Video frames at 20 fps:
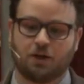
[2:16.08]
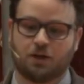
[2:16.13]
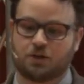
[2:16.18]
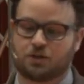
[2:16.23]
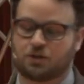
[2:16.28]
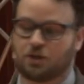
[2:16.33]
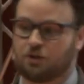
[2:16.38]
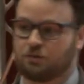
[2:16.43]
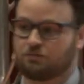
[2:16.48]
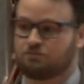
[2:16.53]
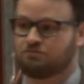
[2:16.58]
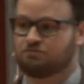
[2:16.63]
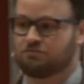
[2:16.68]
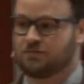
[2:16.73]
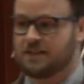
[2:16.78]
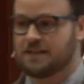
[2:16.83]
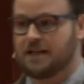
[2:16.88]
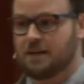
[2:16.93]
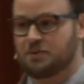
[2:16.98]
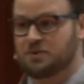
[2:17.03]
So
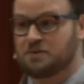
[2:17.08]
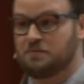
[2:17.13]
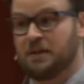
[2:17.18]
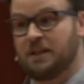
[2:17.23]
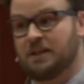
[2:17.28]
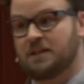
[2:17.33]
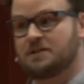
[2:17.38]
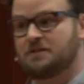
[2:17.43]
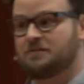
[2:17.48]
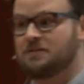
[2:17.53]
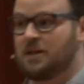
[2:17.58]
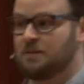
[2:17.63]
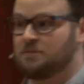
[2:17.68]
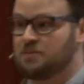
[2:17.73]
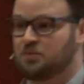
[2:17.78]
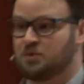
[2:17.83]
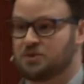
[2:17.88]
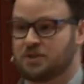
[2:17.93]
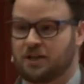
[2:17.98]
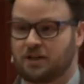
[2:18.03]
this happens millions of
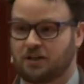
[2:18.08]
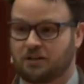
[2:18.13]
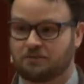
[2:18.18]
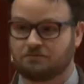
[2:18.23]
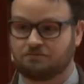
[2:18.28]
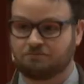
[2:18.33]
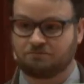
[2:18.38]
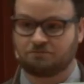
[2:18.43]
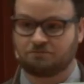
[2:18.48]
times per second,